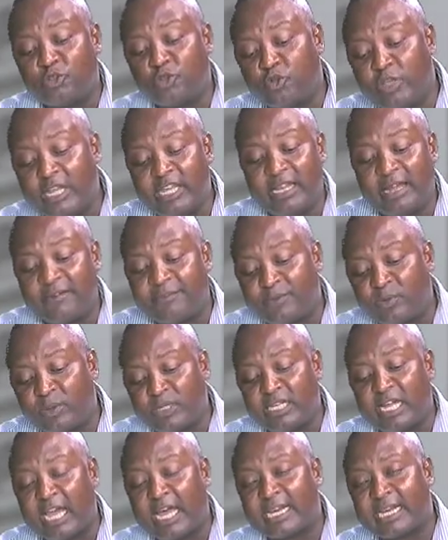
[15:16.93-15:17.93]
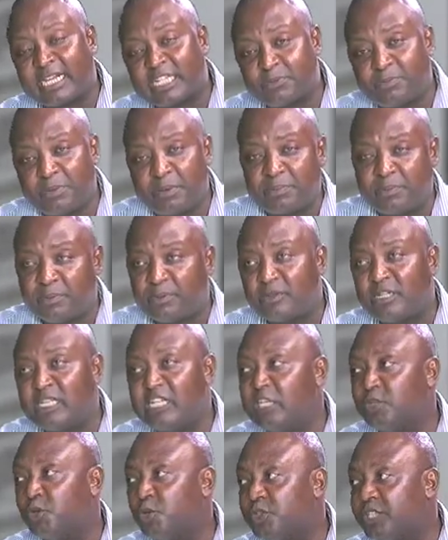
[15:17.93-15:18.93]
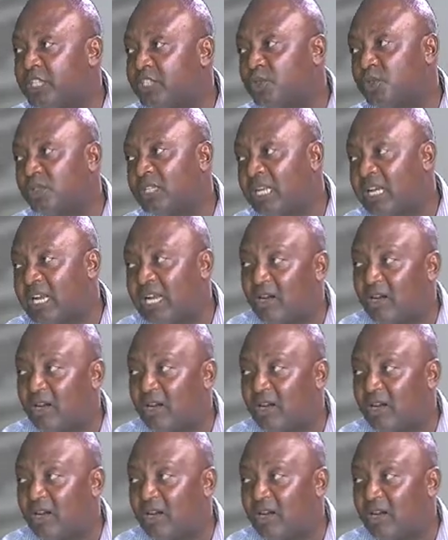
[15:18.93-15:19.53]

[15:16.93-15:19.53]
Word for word: they when they arrest people, the negotiations that are